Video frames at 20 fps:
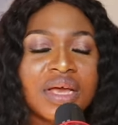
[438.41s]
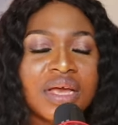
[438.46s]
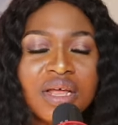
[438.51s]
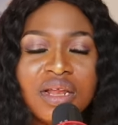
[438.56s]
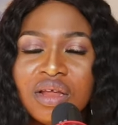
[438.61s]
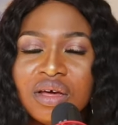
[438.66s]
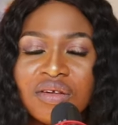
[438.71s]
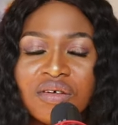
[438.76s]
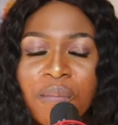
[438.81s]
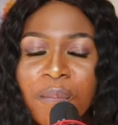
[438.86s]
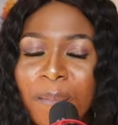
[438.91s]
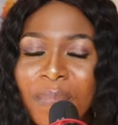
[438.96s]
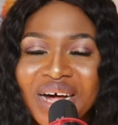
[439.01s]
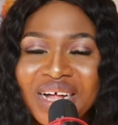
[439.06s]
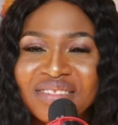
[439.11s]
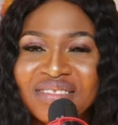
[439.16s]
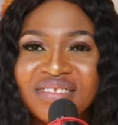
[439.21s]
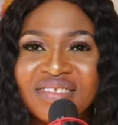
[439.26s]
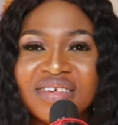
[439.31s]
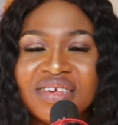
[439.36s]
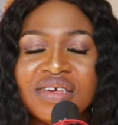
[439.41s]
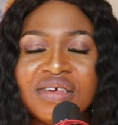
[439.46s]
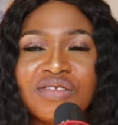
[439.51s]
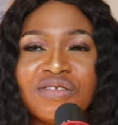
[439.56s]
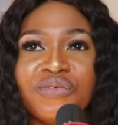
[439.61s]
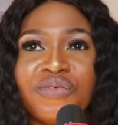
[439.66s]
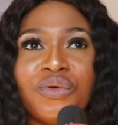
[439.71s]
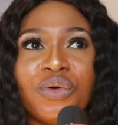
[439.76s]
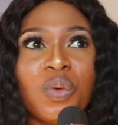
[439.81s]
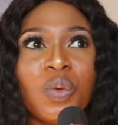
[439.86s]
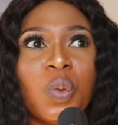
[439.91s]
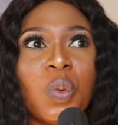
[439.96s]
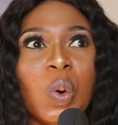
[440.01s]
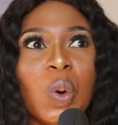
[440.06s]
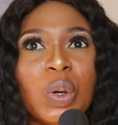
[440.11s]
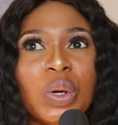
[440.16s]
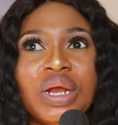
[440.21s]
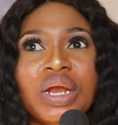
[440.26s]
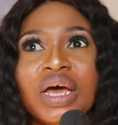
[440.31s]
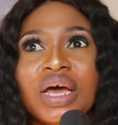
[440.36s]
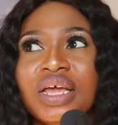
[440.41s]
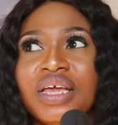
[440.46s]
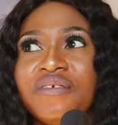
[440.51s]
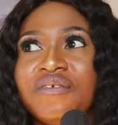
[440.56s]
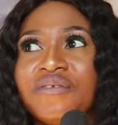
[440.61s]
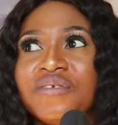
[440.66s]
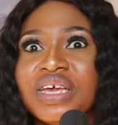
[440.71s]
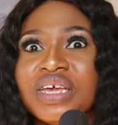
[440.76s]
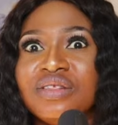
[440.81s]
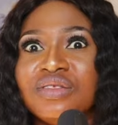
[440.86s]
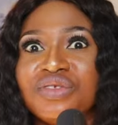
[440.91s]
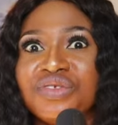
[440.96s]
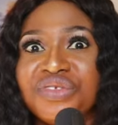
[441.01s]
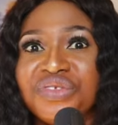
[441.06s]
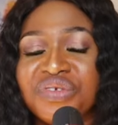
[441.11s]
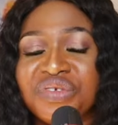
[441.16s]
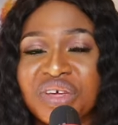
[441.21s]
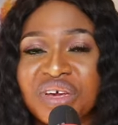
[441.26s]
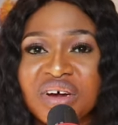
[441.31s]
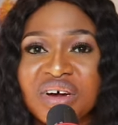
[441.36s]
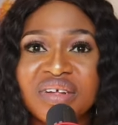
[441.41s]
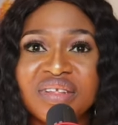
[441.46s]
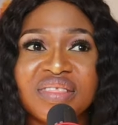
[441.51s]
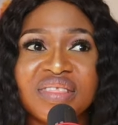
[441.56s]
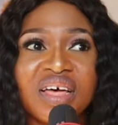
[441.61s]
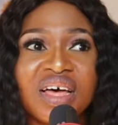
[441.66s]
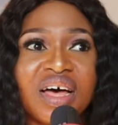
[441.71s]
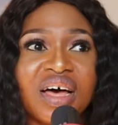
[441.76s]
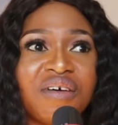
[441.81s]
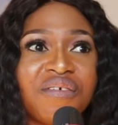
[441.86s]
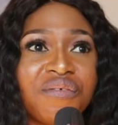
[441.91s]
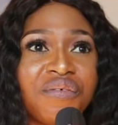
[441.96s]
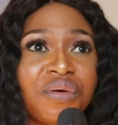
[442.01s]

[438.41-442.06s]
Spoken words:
A lot of parties from one event to the other,